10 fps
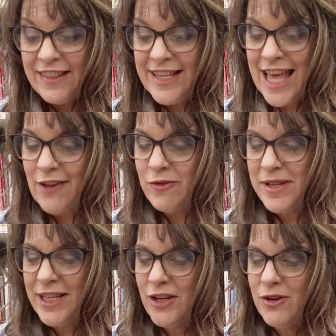the
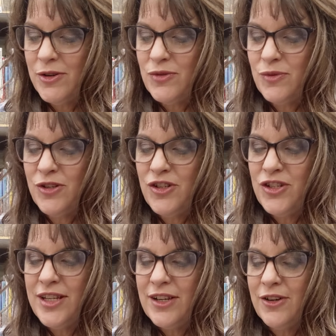Alphabet heroes were
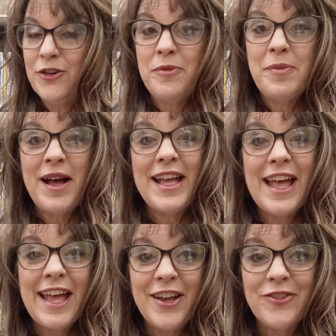cheered by
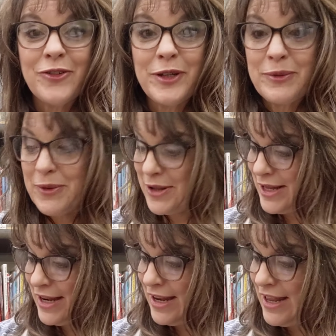
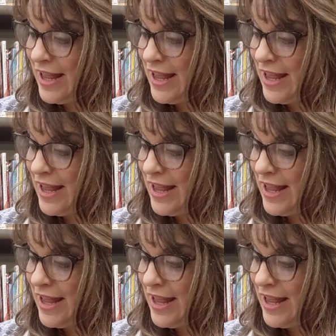everyone.